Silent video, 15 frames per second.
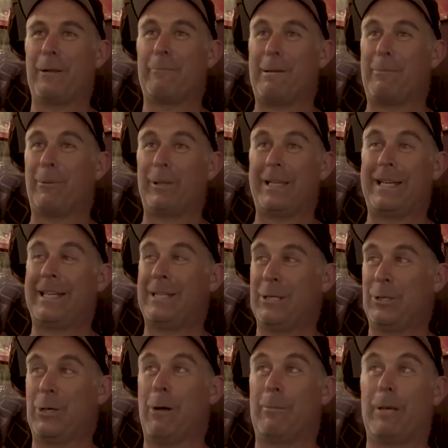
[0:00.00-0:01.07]
other people lead and
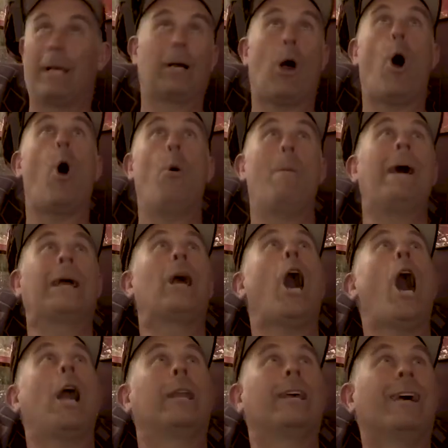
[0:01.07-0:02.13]
you show up and you're like, oh my
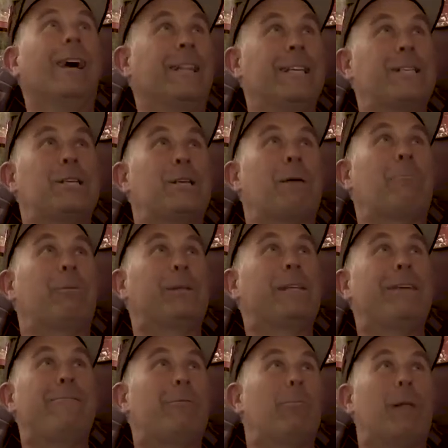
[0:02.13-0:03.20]
God, this is
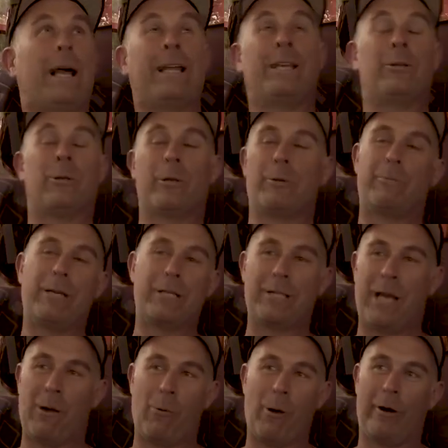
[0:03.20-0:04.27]
unbelievable. I didn't know there'd be a
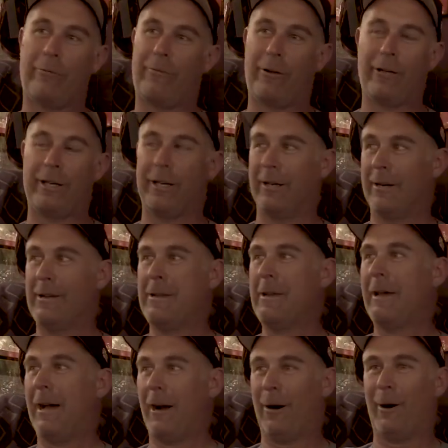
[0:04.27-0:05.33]
giant waterfall here,
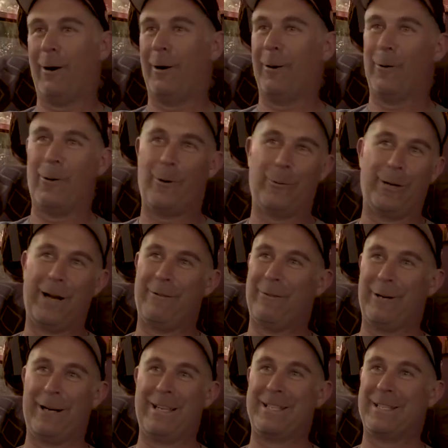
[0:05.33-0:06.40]
or
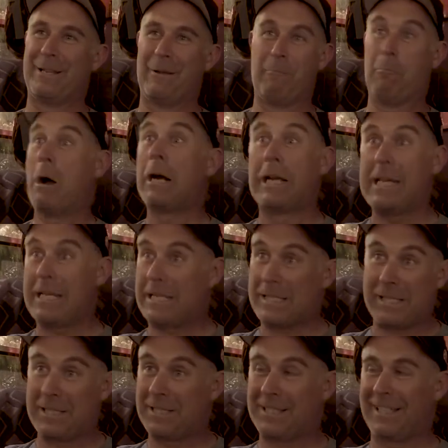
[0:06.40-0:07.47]
whatever it is.
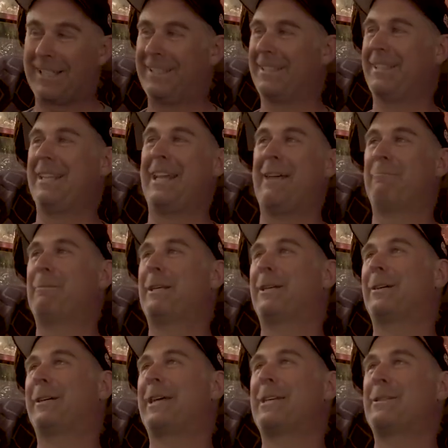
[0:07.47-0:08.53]
Monkeys, like in that
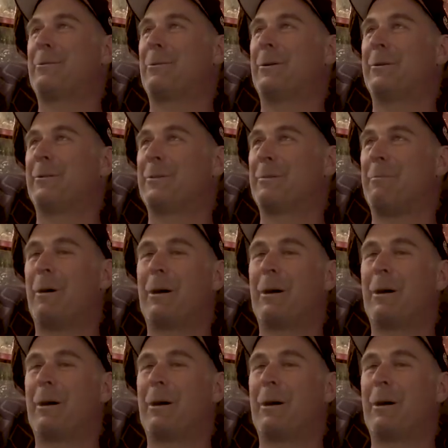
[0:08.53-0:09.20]
particular case, there was